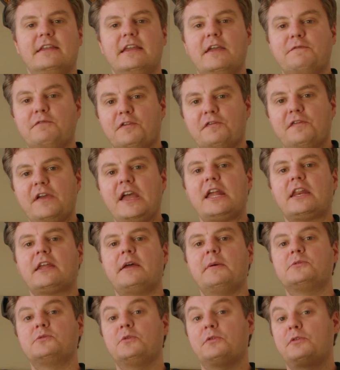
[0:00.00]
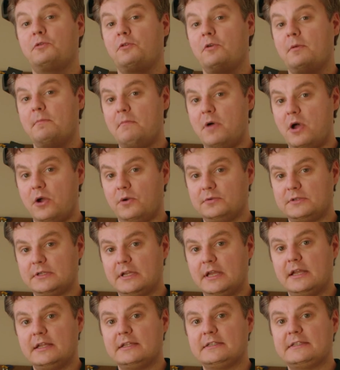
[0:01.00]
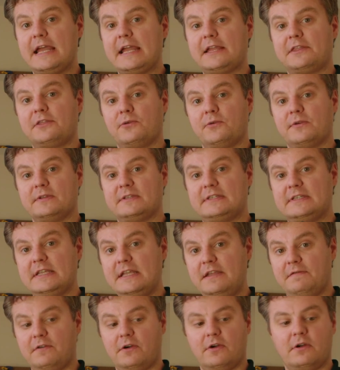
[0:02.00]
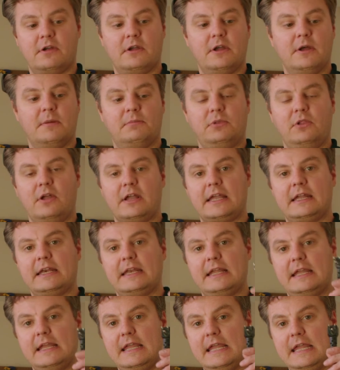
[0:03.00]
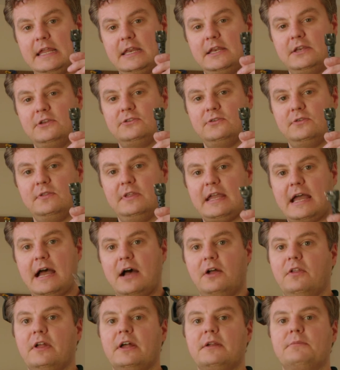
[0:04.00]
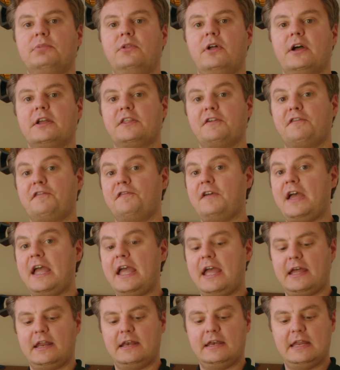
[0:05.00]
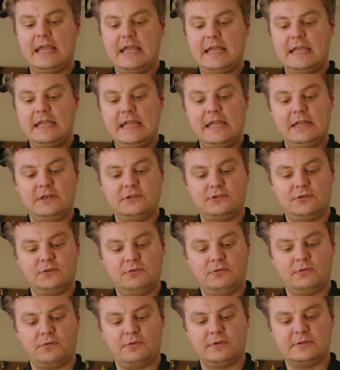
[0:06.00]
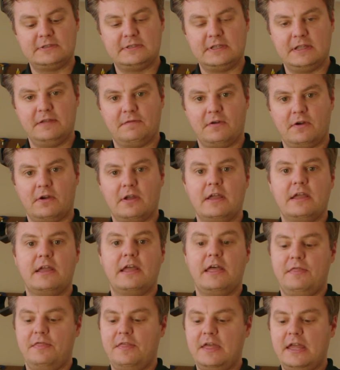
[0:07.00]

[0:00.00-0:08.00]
If your fan comes with a remote, take the receiver, plug it into the outlet, plug the fan into the receiver, and